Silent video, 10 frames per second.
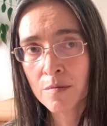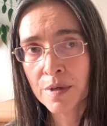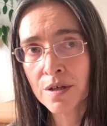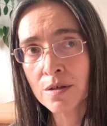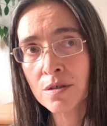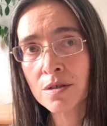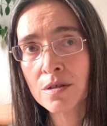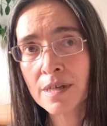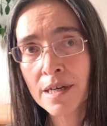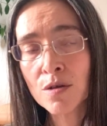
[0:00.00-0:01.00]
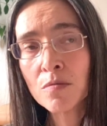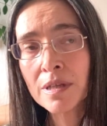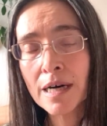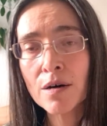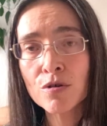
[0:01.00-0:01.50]
Because then you
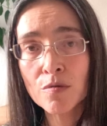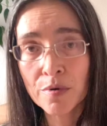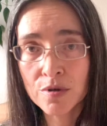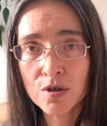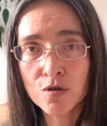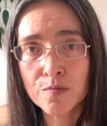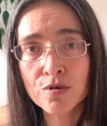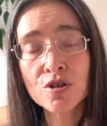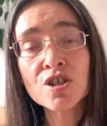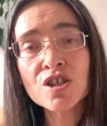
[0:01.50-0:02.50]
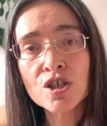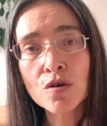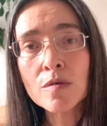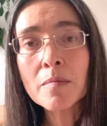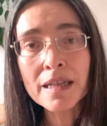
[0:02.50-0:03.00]
allow your body to produce its
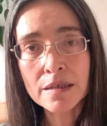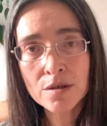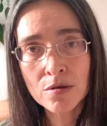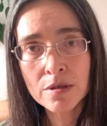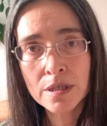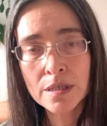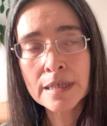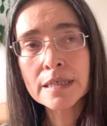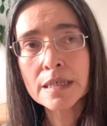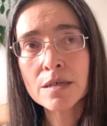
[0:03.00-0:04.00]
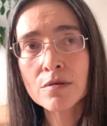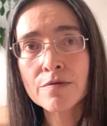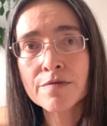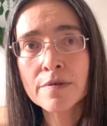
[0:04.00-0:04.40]
own melatonin instead of